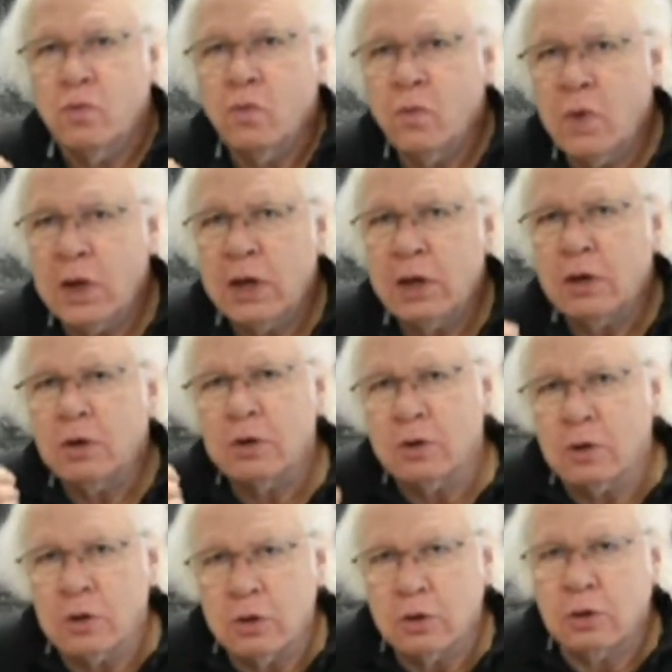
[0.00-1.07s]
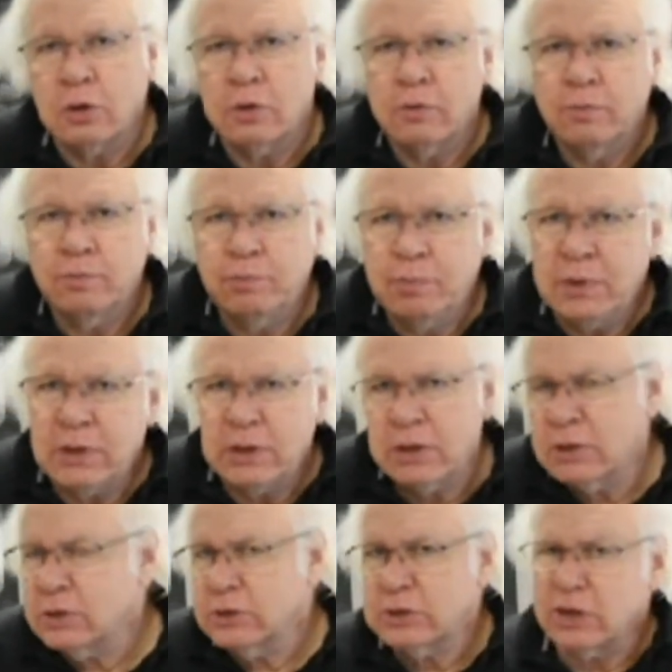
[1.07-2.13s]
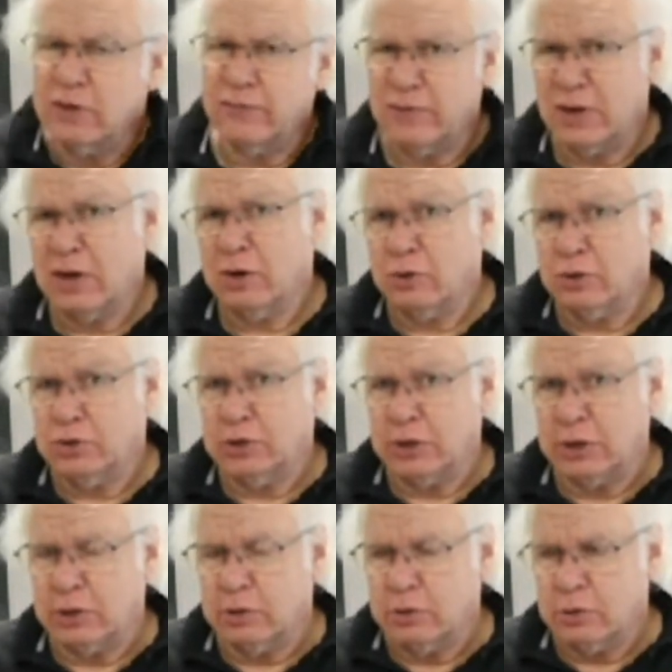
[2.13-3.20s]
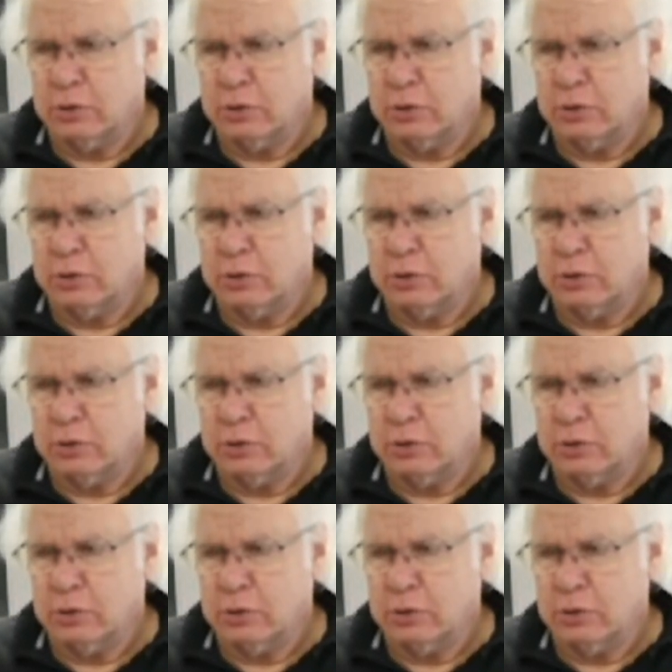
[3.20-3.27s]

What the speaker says: We are beings of energy